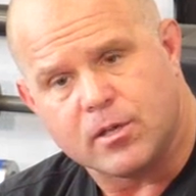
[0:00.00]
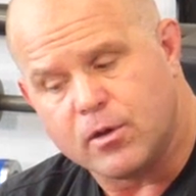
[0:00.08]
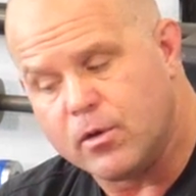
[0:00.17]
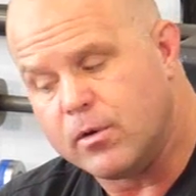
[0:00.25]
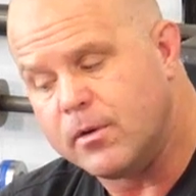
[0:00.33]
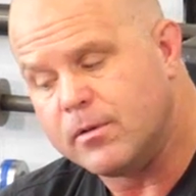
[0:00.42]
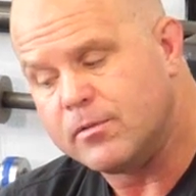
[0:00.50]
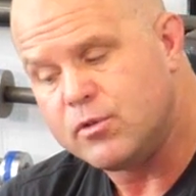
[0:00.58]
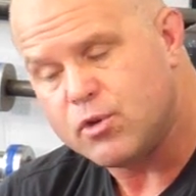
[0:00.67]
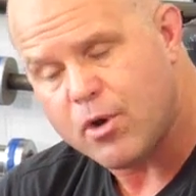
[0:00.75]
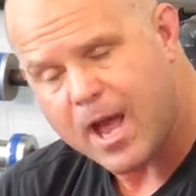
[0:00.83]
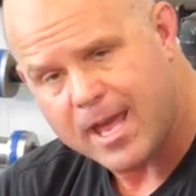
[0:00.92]
to
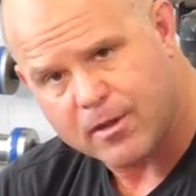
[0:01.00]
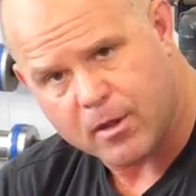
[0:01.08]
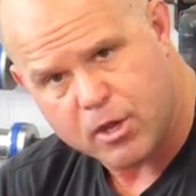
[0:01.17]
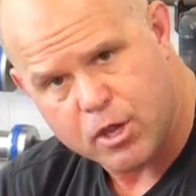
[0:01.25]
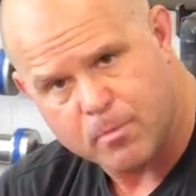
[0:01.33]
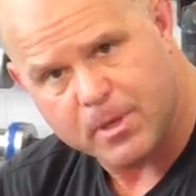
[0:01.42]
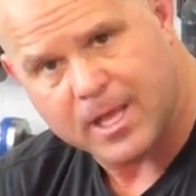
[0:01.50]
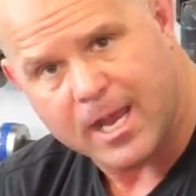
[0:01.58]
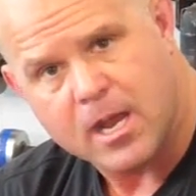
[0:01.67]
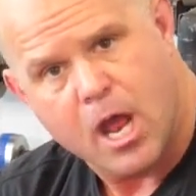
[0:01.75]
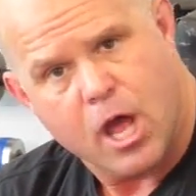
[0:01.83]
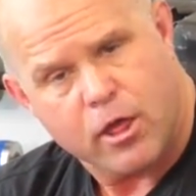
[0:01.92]
try to
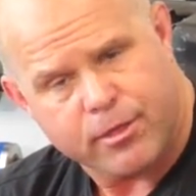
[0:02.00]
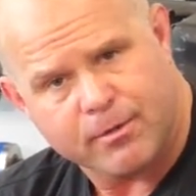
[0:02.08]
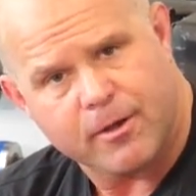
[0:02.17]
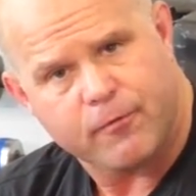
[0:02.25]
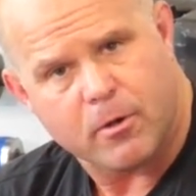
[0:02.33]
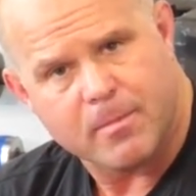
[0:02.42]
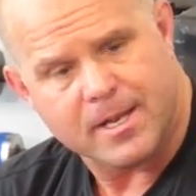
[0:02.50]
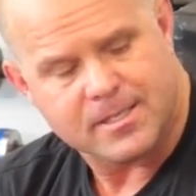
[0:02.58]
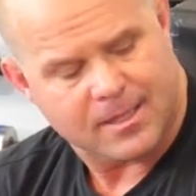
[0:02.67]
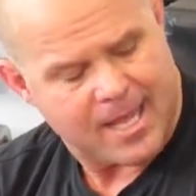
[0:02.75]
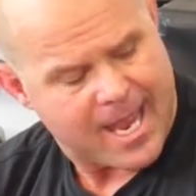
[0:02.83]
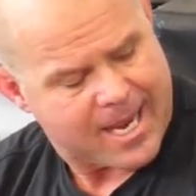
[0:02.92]
accumulate 3 or 4 minutes
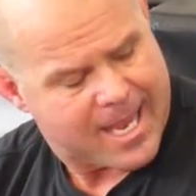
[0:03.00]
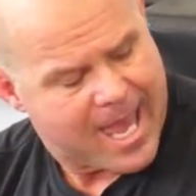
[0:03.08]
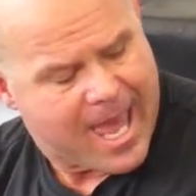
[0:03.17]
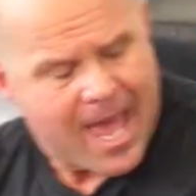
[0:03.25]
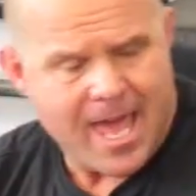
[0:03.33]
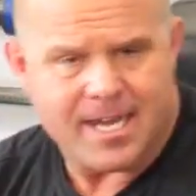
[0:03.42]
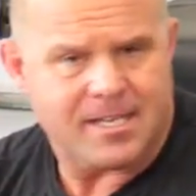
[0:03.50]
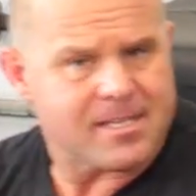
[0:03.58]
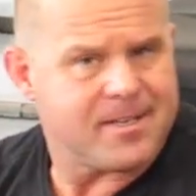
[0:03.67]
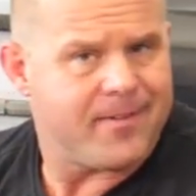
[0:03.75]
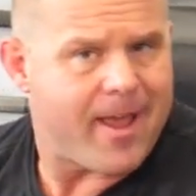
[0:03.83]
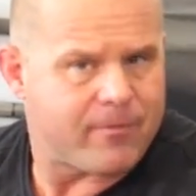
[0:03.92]
a leg, and it
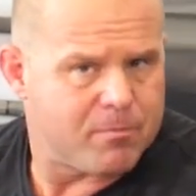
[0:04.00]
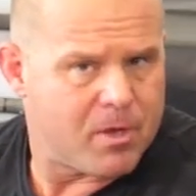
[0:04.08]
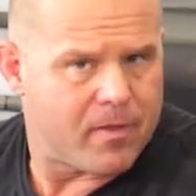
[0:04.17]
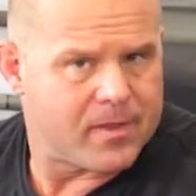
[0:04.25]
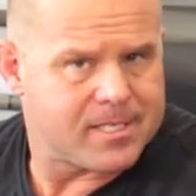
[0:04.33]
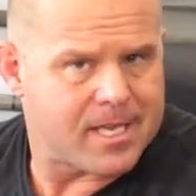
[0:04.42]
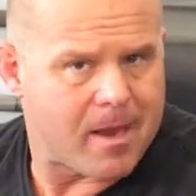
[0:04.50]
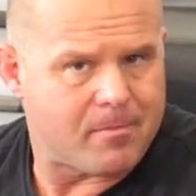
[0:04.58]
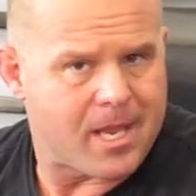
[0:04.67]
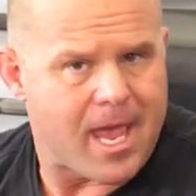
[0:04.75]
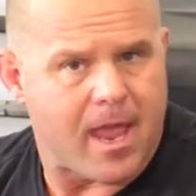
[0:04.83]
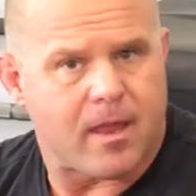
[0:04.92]
doesn't even have to be on the same
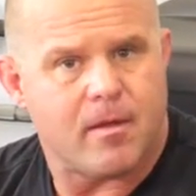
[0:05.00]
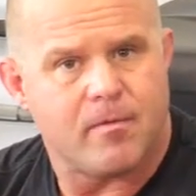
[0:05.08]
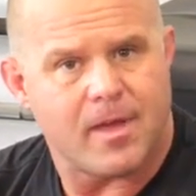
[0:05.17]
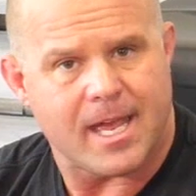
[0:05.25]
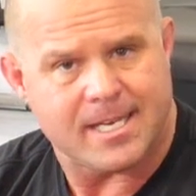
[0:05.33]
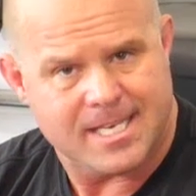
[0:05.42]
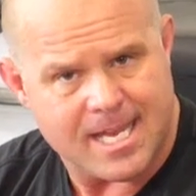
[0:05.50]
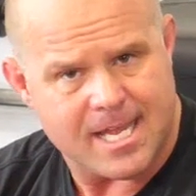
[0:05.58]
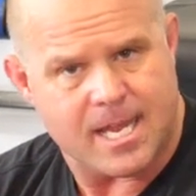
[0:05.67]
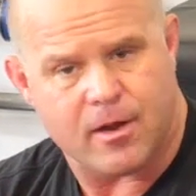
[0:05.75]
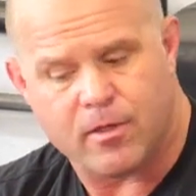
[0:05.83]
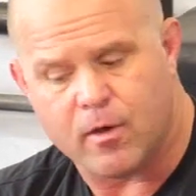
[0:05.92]
day. The idea
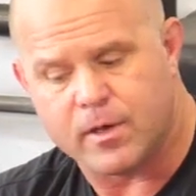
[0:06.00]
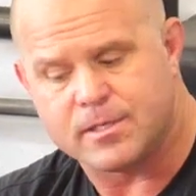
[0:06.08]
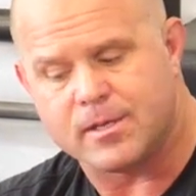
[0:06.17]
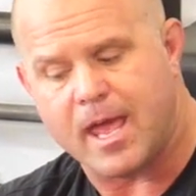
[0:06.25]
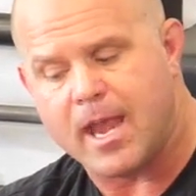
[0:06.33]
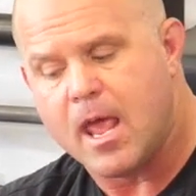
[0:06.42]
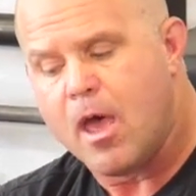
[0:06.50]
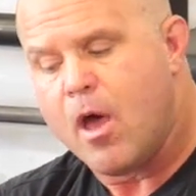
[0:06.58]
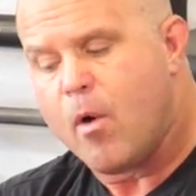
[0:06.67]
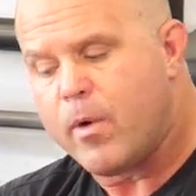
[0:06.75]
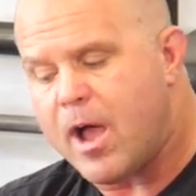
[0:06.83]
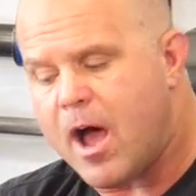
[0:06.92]
here, though, is that
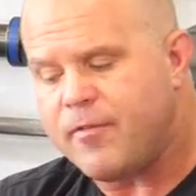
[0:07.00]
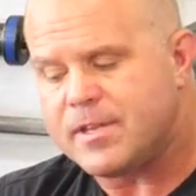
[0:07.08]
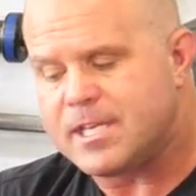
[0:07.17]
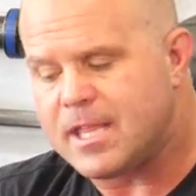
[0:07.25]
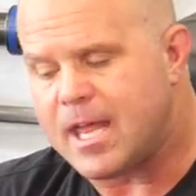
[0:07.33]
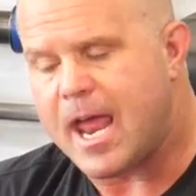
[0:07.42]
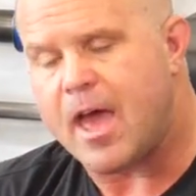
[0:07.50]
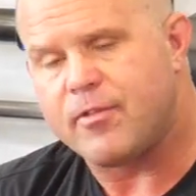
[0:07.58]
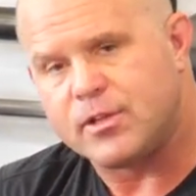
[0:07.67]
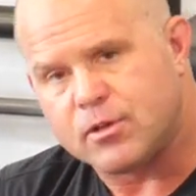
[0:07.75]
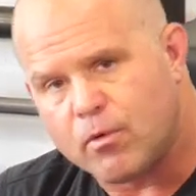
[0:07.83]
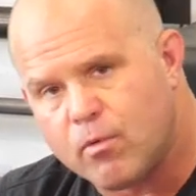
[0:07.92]
we often see that
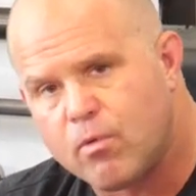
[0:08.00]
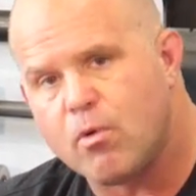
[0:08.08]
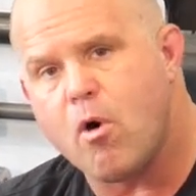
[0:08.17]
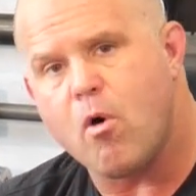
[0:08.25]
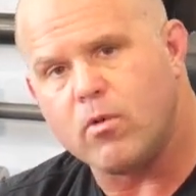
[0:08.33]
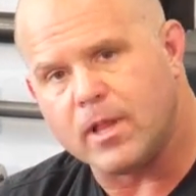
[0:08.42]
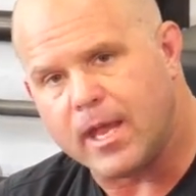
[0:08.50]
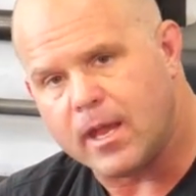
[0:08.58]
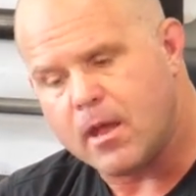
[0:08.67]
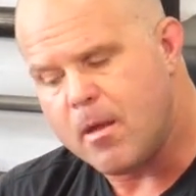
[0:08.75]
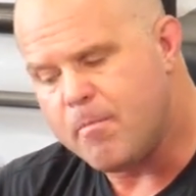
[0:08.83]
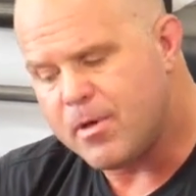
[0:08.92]
athletes are
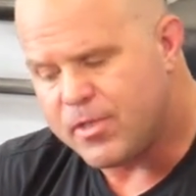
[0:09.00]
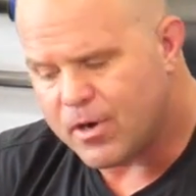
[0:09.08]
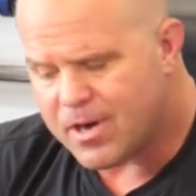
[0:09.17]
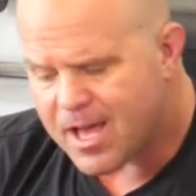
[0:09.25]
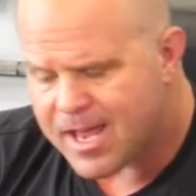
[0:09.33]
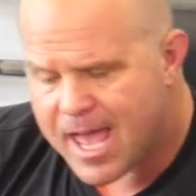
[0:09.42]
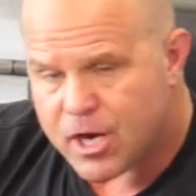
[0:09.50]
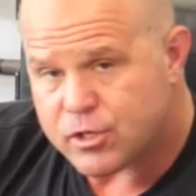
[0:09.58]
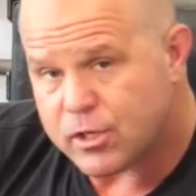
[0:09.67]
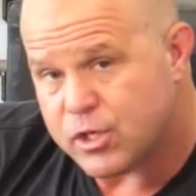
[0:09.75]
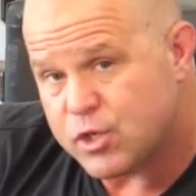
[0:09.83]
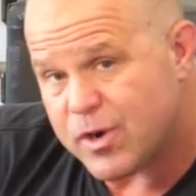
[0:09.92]
rolling, but they're not
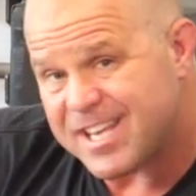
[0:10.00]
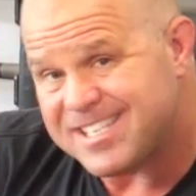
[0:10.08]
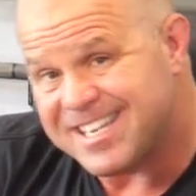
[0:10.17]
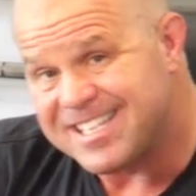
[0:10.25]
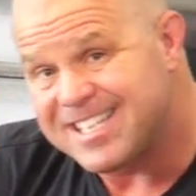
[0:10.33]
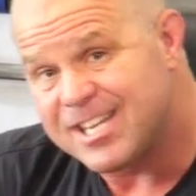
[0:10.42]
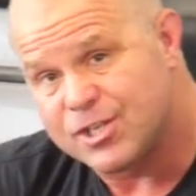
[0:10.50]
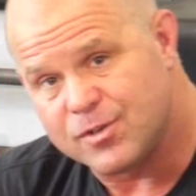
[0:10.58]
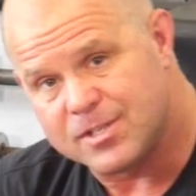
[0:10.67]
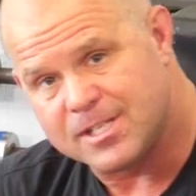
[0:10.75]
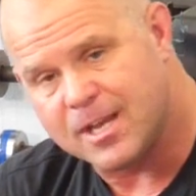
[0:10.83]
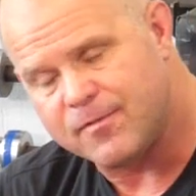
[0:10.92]
actually addressing tissue
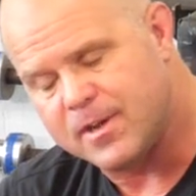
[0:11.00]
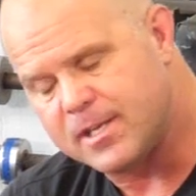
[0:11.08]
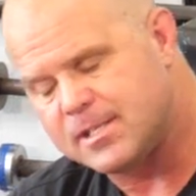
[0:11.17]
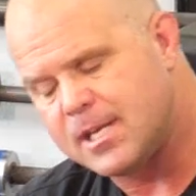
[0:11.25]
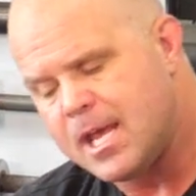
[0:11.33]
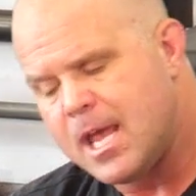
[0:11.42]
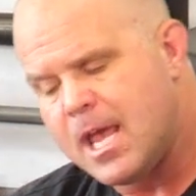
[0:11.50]
stiffness.